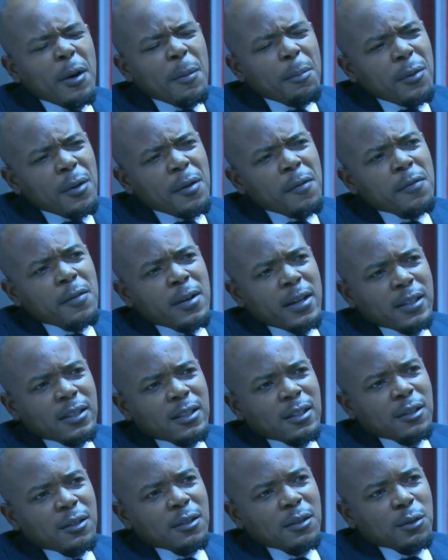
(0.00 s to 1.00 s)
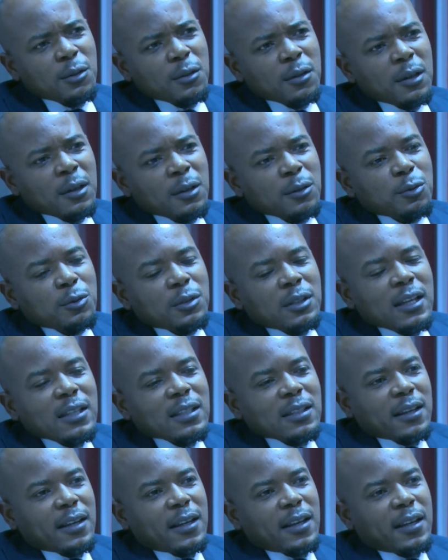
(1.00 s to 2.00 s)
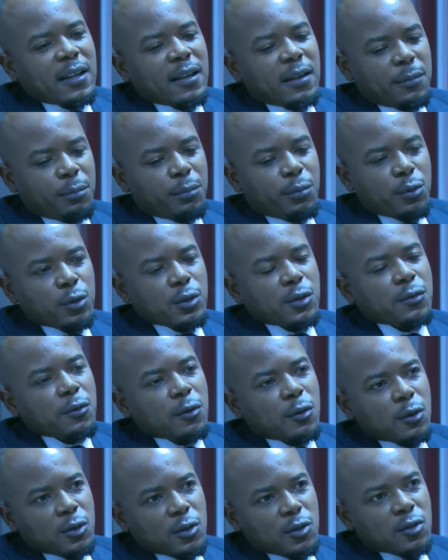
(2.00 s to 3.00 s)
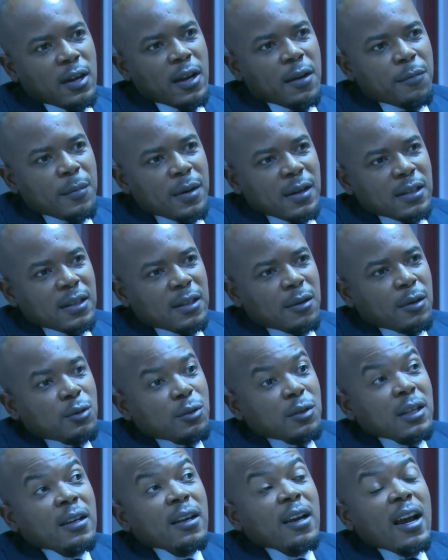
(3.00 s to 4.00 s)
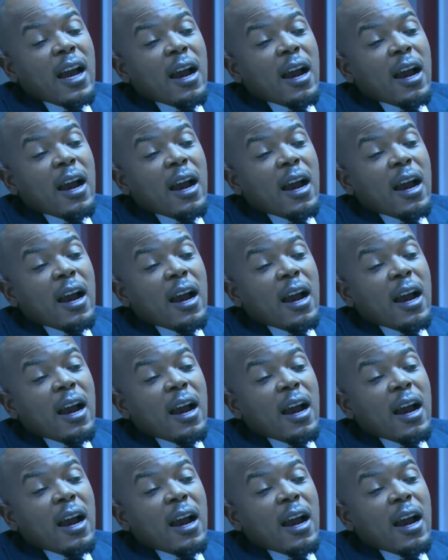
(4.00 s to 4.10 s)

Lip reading: privileged to just carry books for Strive Massive, what you say,